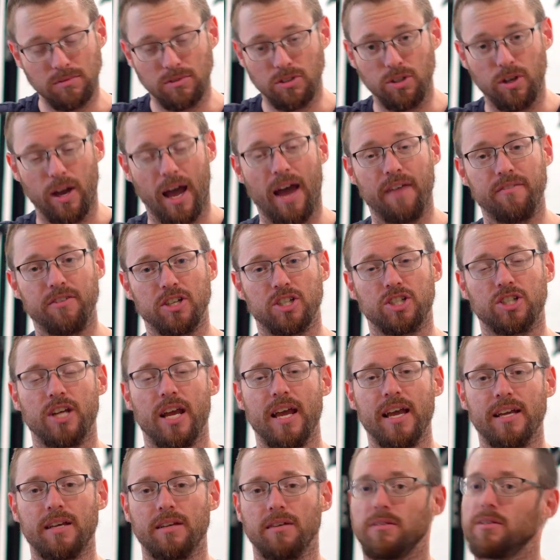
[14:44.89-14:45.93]
you have your
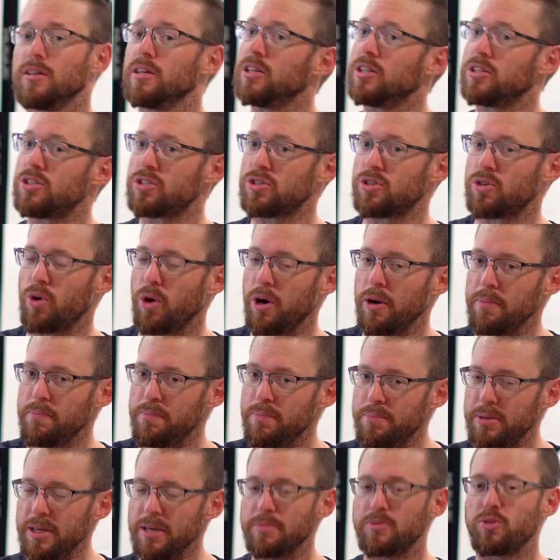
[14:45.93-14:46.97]
shake, it's going to
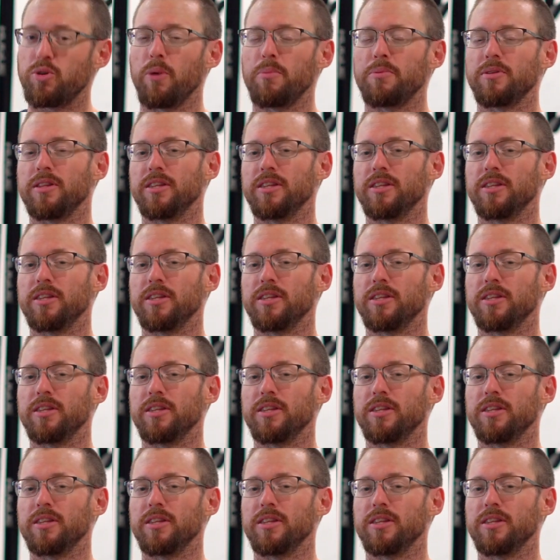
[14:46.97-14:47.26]
be absorbed